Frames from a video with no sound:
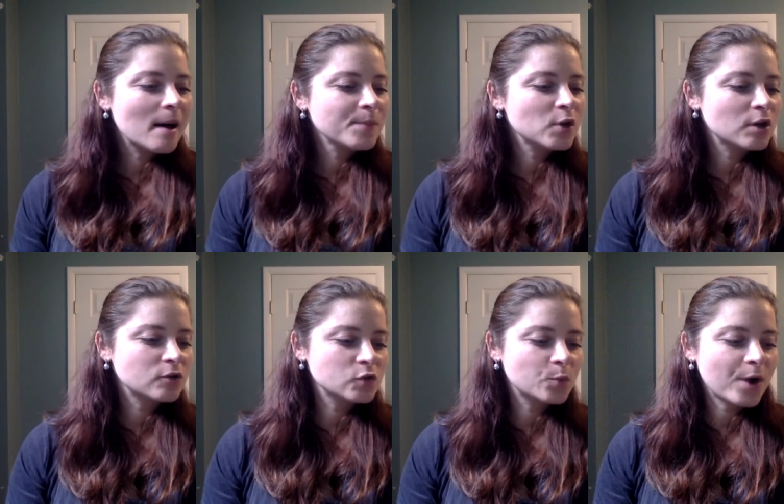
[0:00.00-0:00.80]
You can
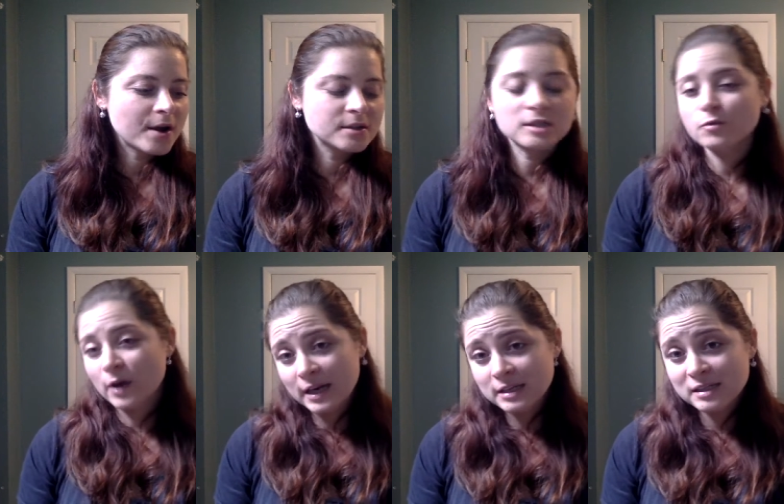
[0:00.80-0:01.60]
also practice
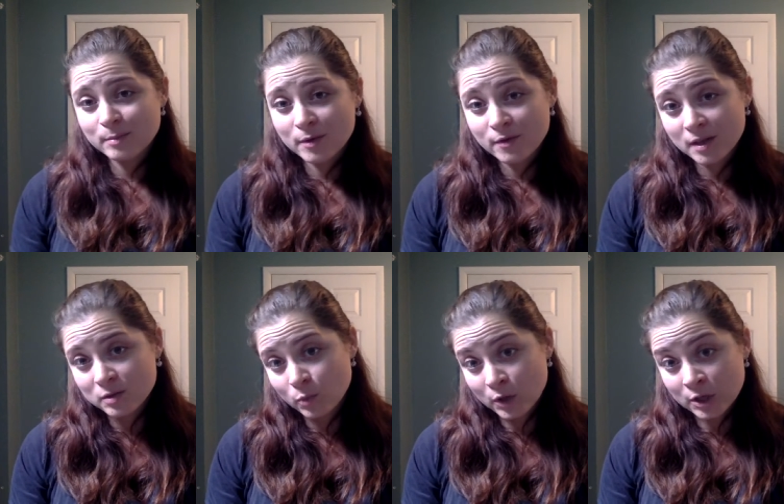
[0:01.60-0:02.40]
writing some of
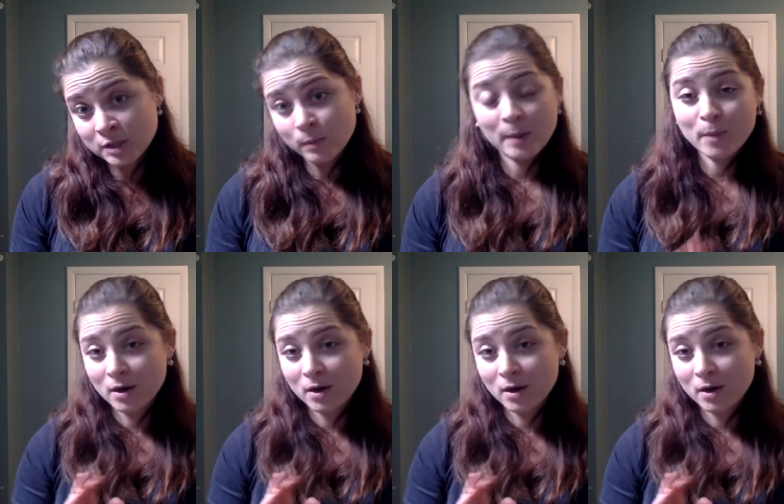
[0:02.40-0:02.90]
these words by